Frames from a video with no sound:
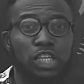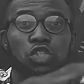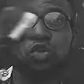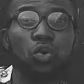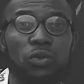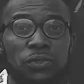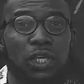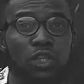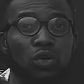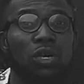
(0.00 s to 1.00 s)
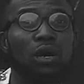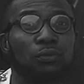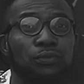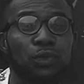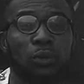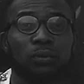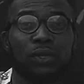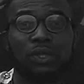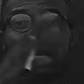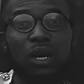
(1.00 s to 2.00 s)
It shows you come from
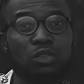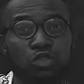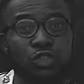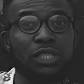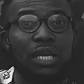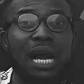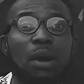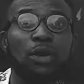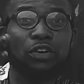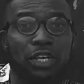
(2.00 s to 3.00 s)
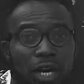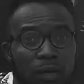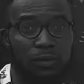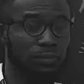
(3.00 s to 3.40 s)
the country America,